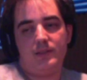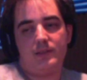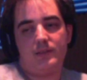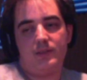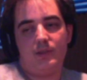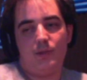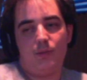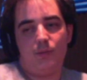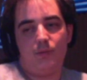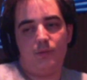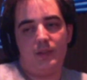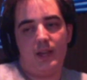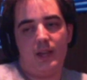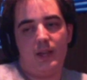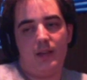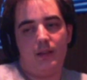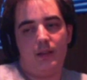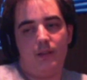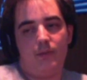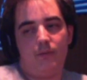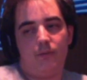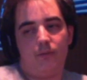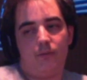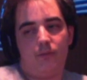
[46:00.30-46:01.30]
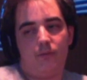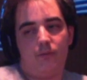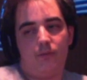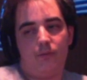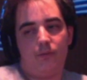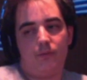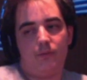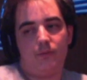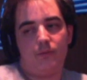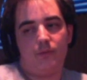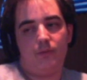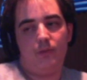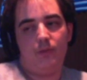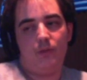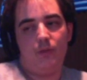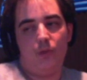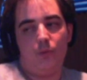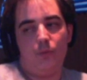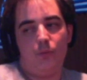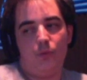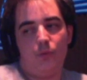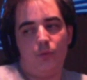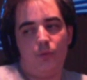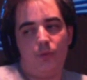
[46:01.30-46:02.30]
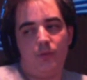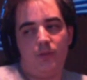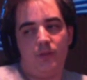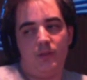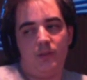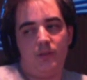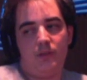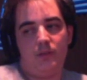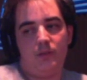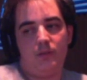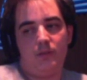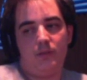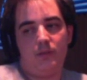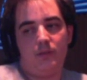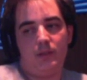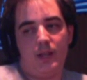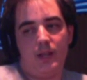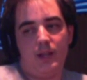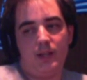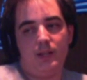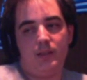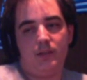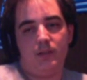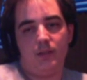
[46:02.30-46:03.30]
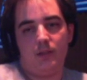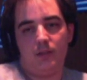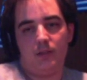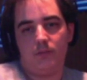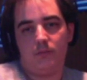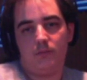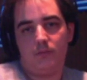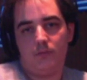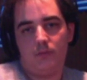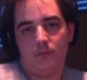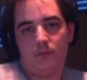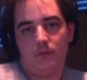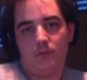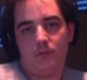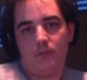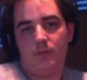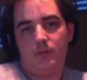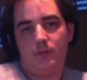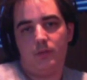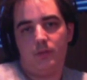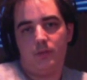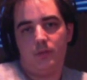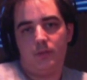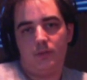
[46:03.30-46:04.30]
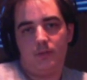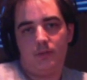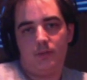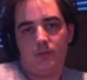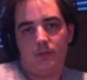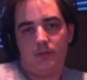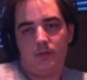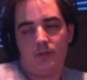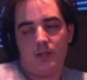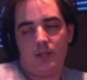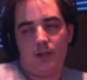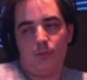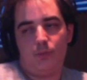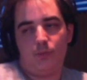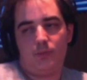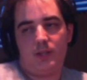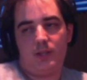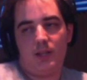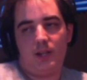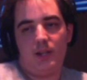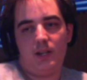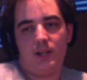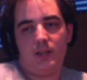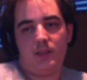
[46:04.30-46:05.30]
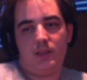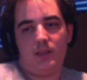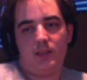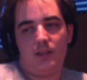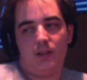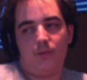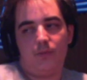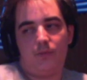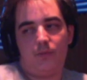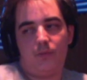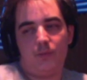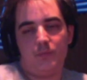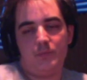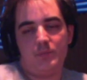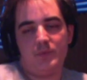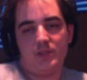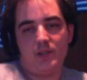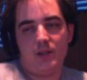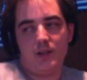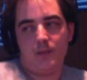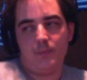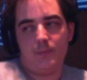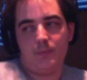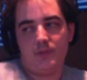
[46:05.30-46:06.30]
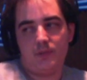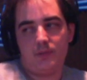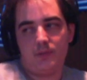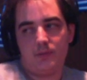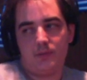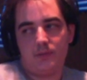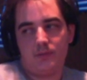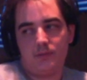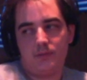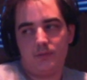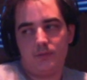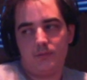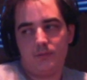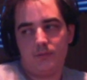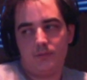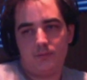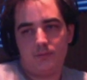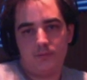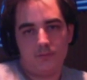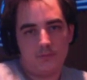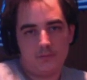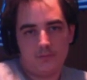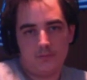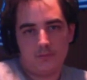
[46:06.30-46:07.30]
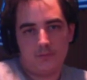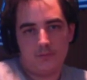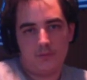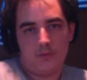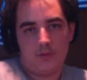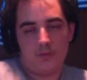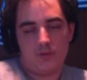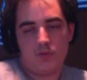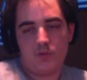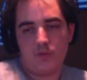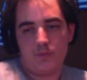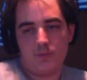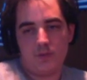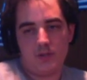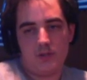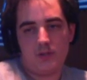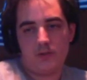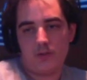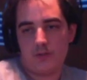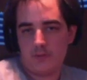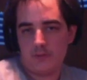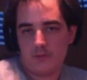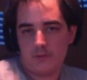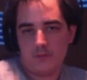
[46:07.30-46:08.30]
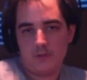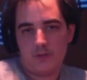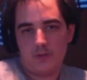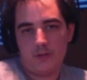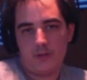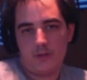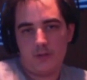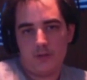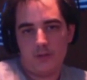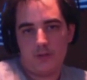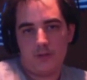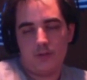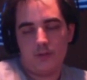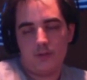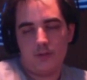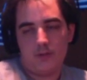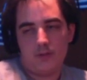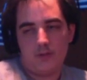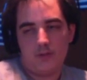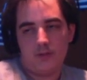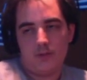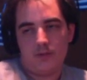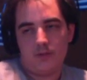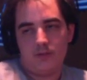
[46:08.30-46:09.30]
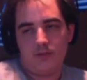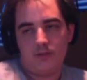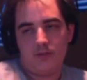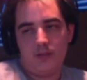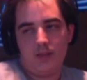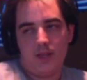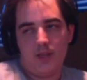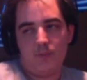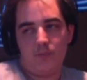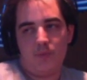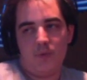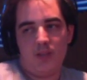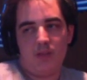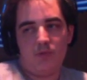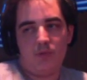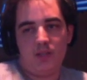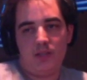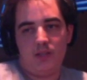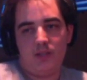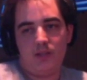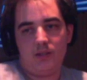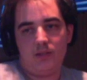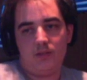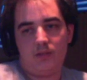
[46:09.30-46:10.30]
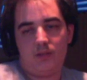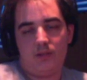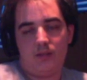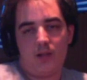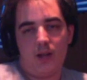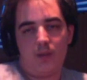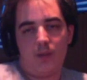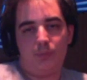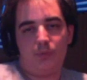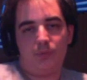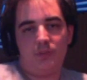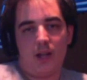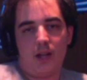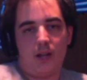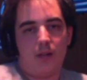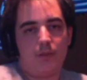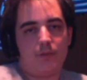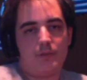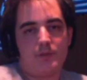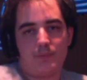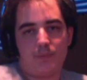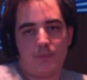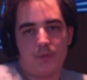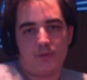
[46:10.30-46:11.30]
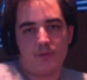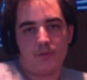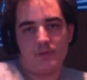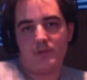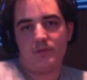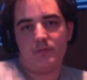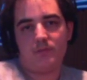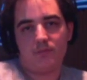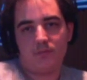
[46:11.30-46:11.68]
don't have no more than anything. They don't get anything from subs on Twitch. You get maybe a couple dollars a person.